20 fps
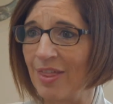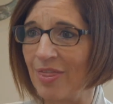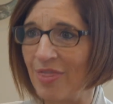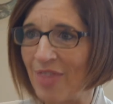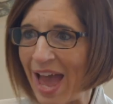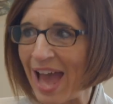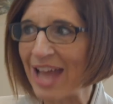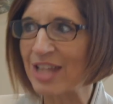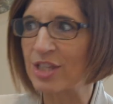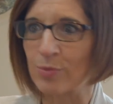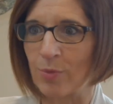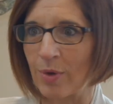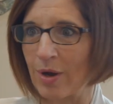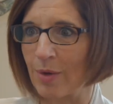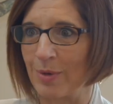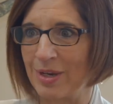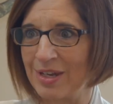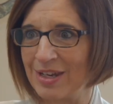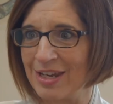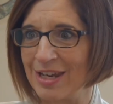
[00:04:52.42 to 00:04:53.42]
that's where
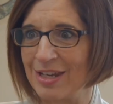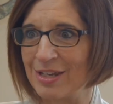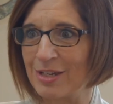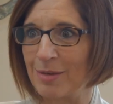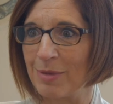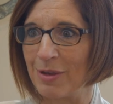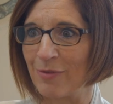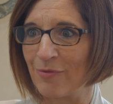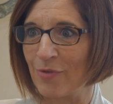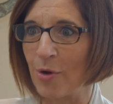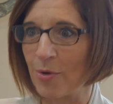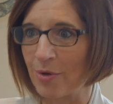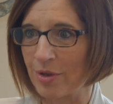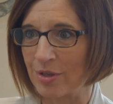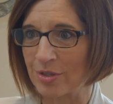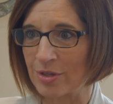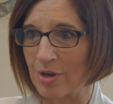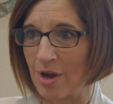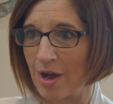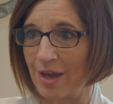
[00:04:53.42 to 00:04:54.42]
we need to be
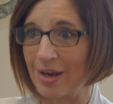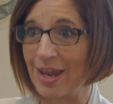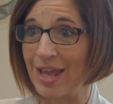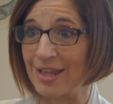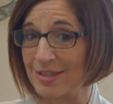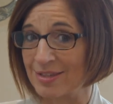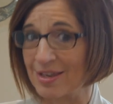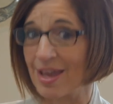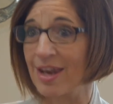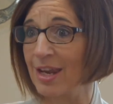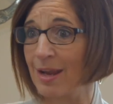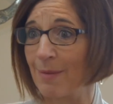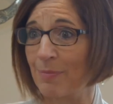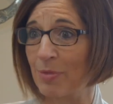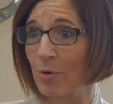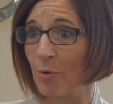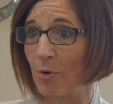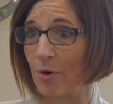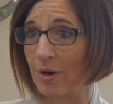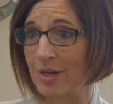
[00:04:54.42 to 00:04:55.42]
focused on and setting up
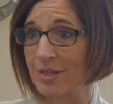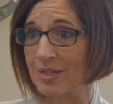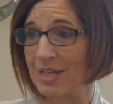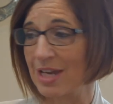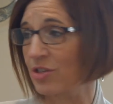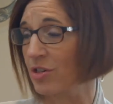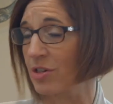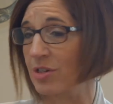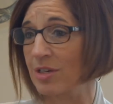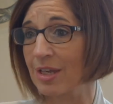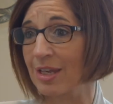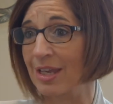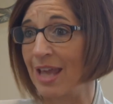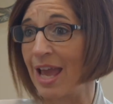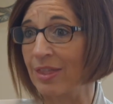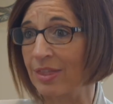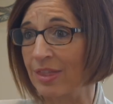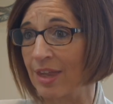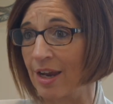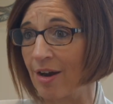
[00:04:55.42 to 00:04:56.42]
the organization to
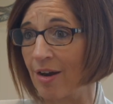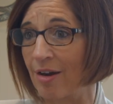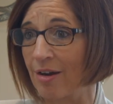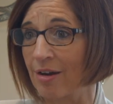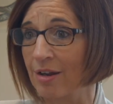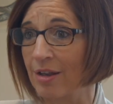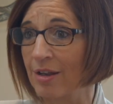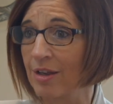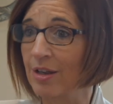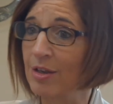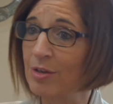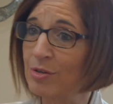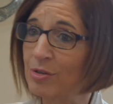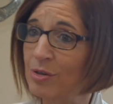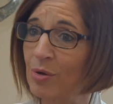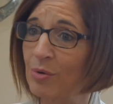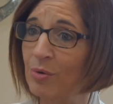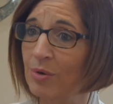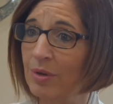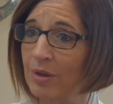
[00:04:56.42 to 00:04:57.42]
get there.
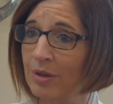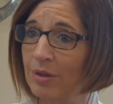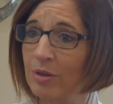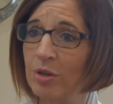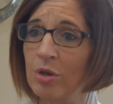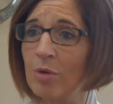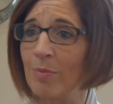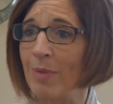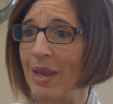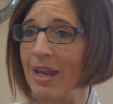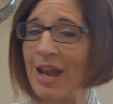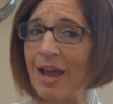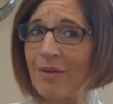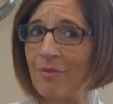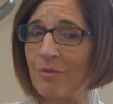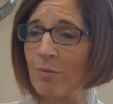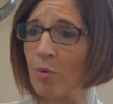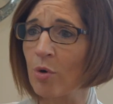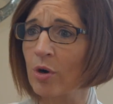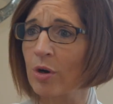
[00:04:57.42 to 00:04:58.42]
So you may have
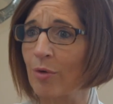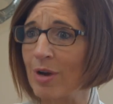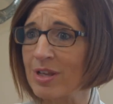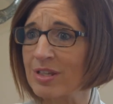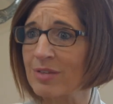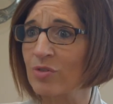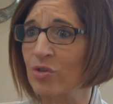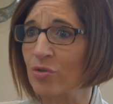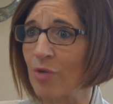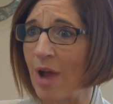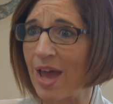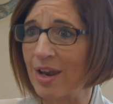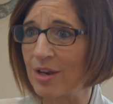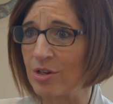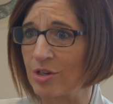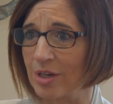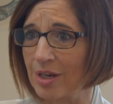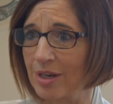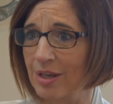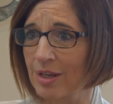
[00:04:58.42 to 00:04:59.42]
a more aggressive
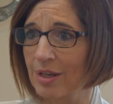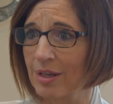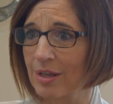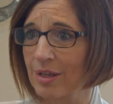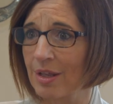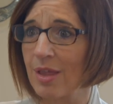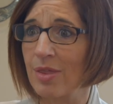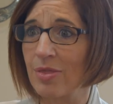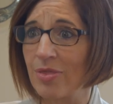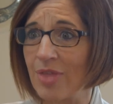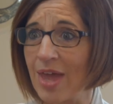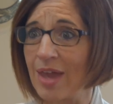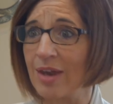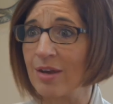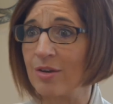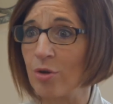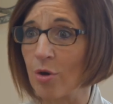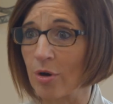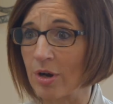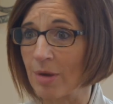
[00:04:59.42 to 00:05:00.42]
strategy,
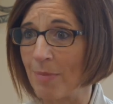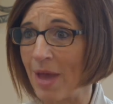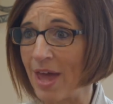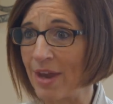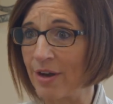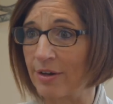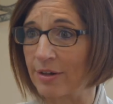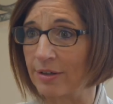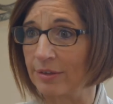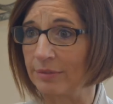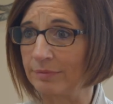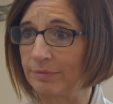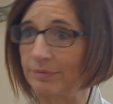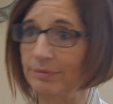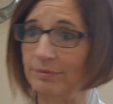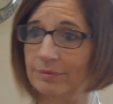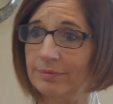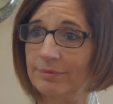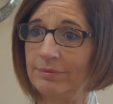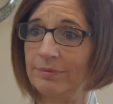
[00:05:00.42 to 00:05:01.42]
than your competitor.
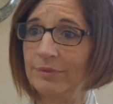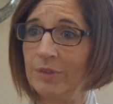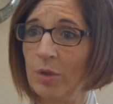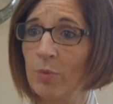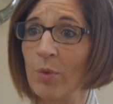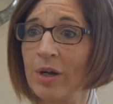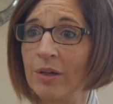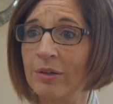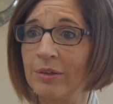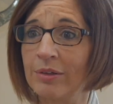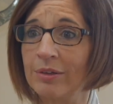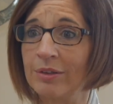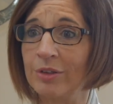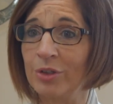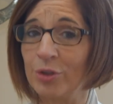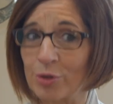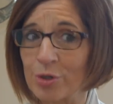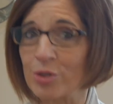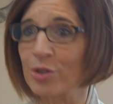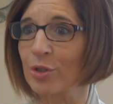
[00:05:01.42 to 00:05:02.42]
Well,
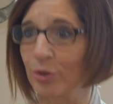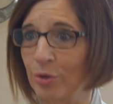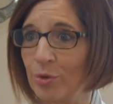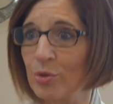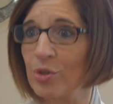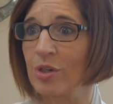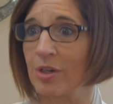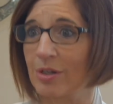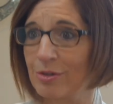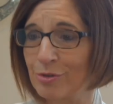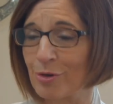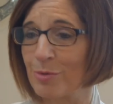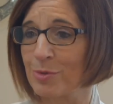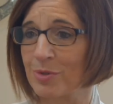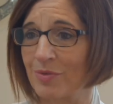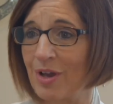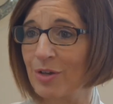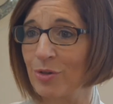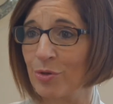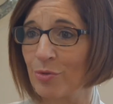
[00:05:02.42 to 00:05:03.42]
your solution in terms
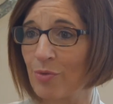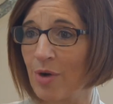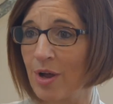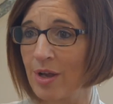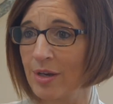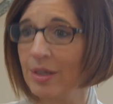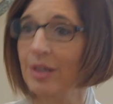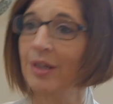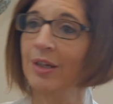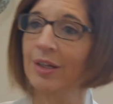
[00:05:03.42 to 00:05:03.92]
of how you run